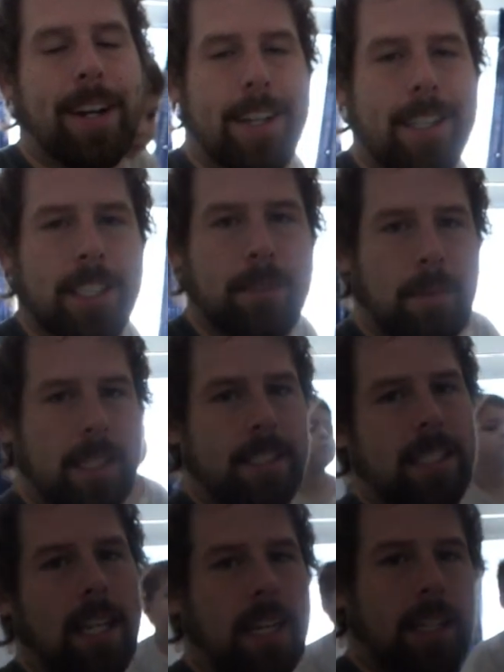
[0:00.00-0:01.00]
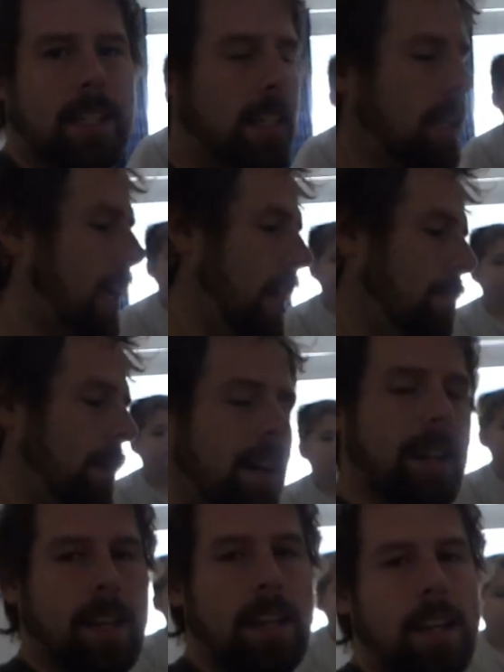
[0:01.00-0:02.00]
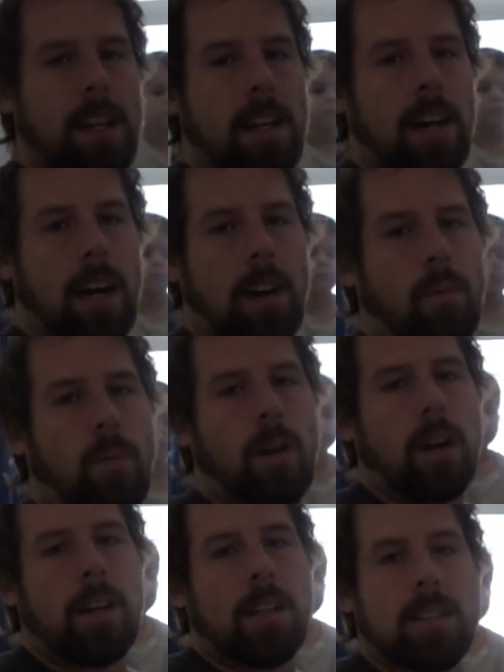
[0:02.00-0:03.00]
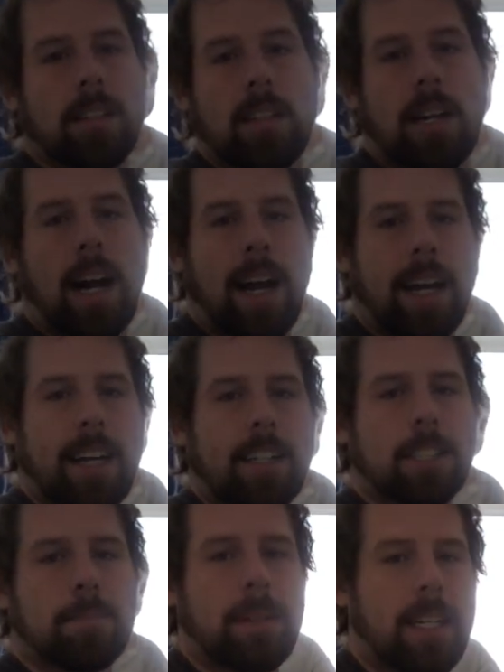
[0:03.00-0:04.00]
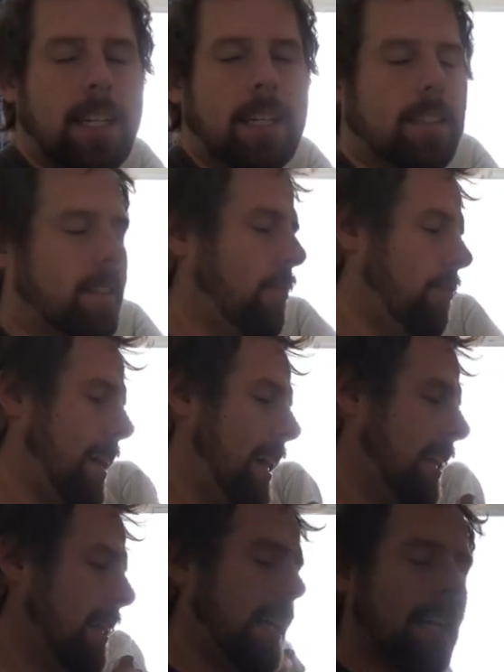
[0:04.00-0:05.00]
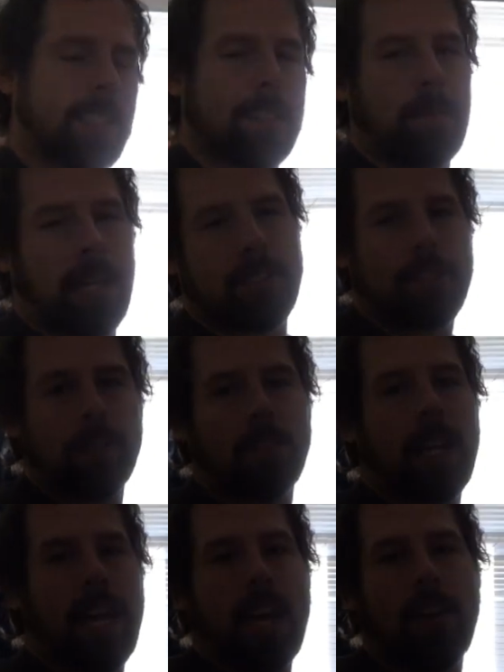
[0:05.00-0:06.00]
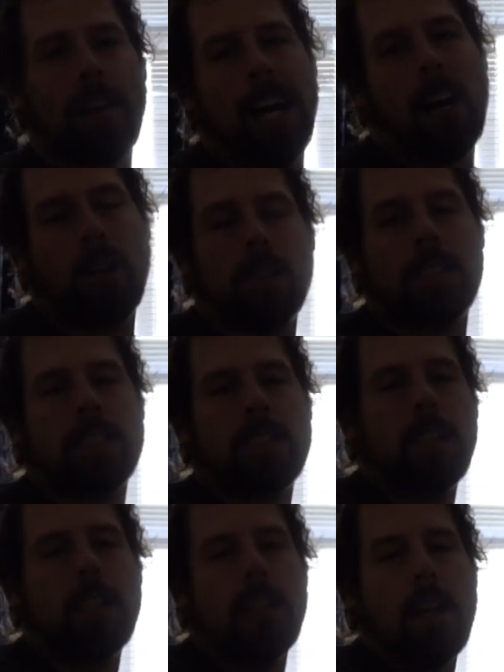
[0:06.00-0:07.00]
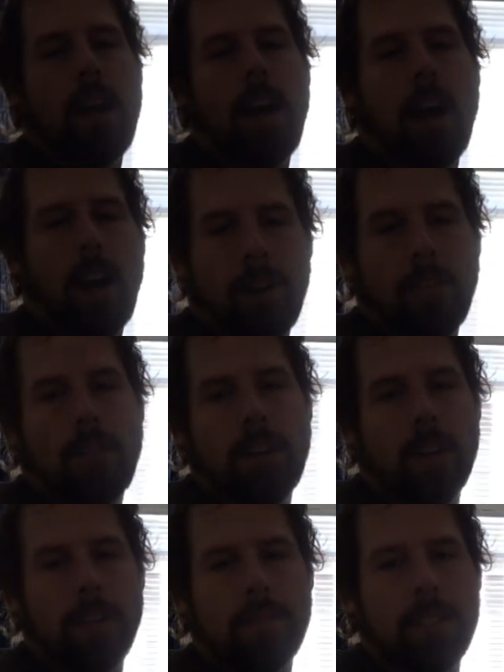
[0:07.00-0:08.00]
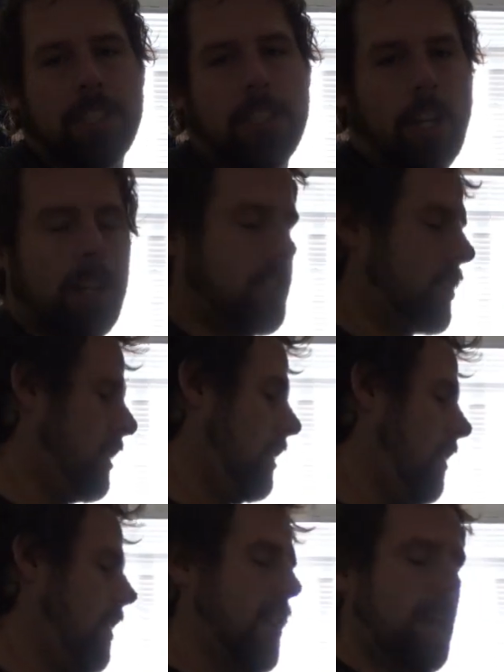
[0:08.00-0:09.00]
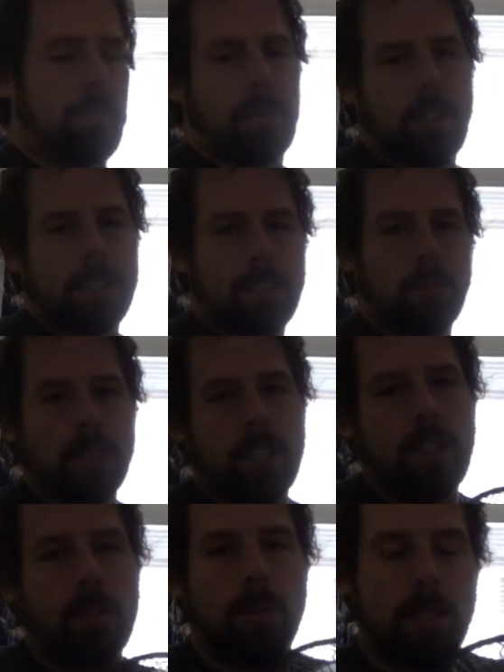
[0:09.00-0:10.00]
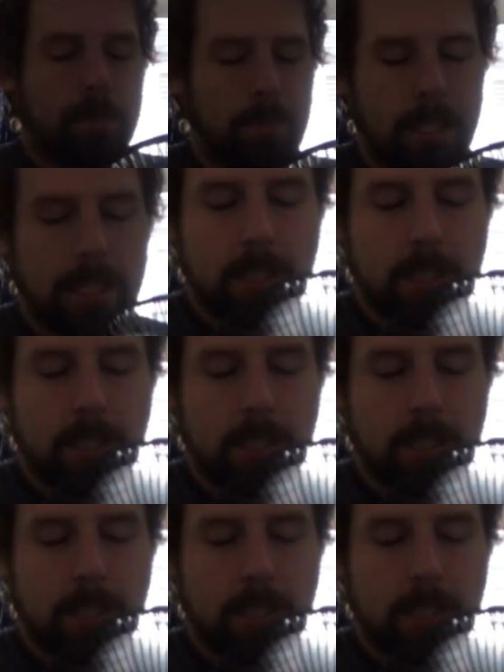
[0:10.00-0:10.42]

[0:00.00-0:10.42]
air speeds, I ain't gonna lie about it. On uh, the high air speed, the fan lasts about two and a half hours off of the charger. It plugs in with a USB,